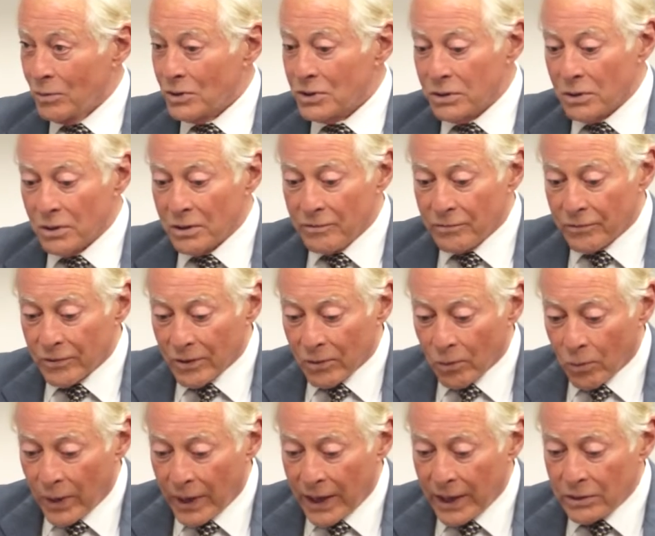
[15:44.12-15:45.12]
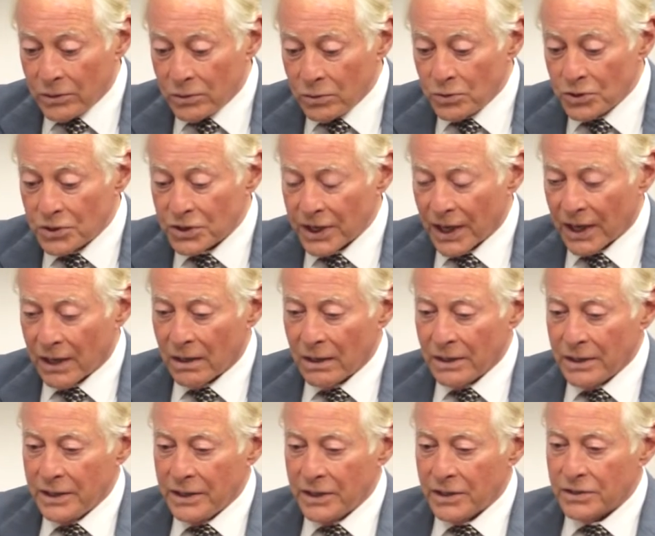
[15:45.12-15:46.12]
was looking for a way to
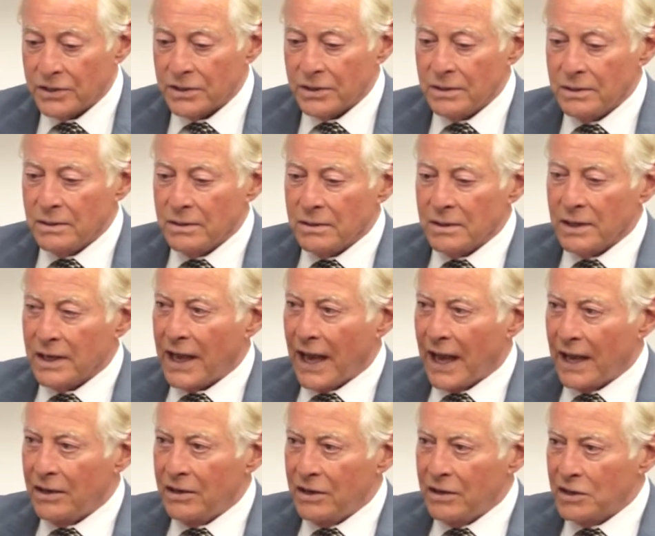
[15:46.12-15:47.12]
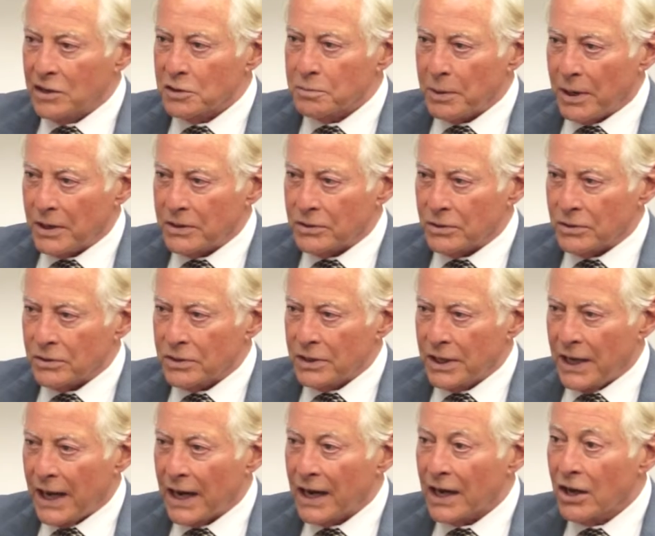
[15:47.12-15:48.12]
sell his candy dispensers.
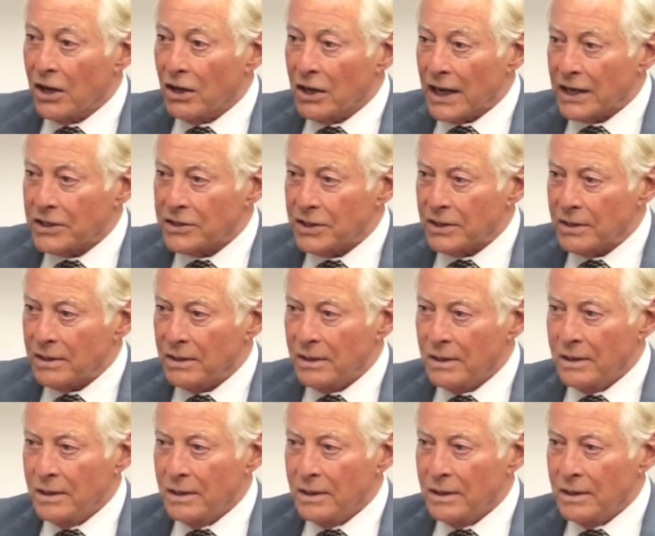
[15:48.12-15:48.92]
He had a collection.